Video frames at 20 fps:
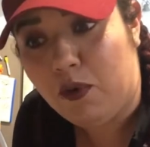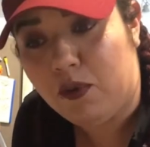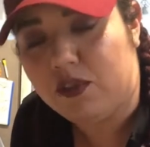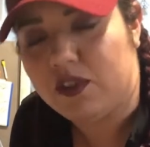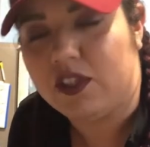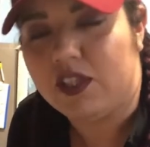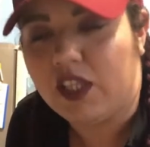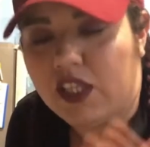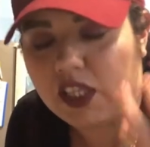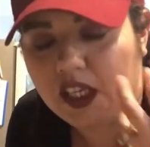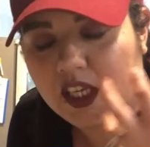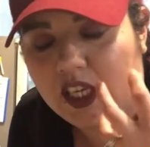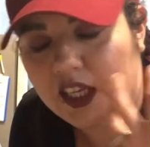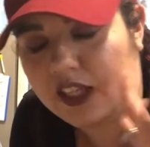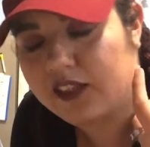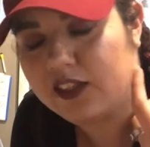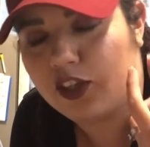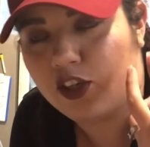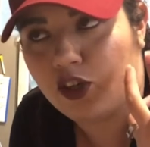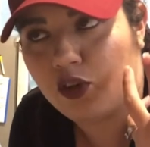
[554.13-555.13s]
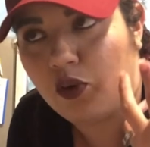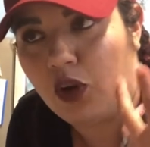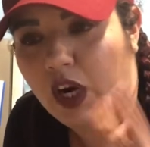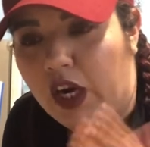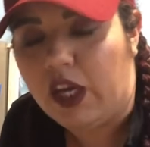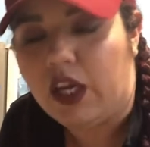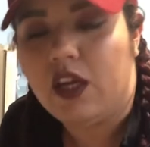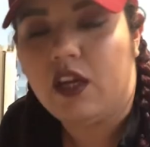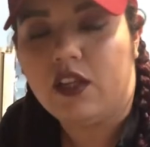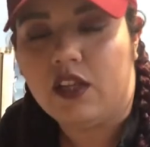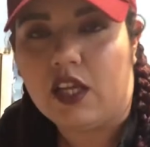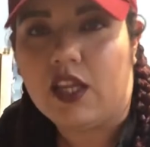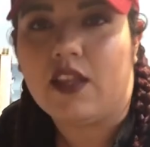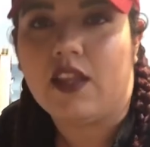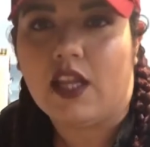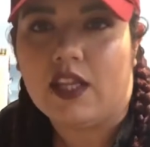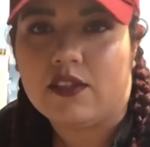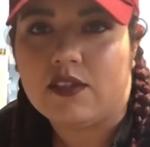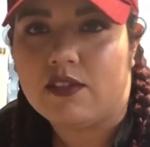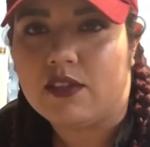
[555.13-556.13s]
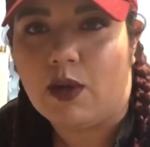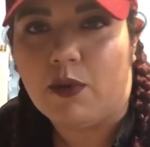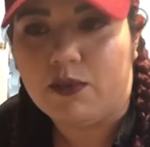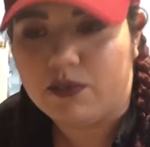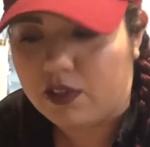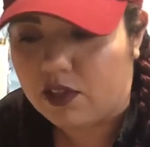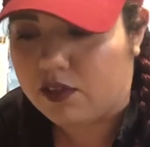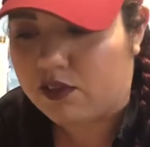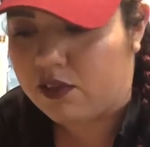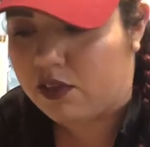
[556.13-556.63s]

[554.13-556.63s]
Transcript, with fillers: I'm talking about me being that meme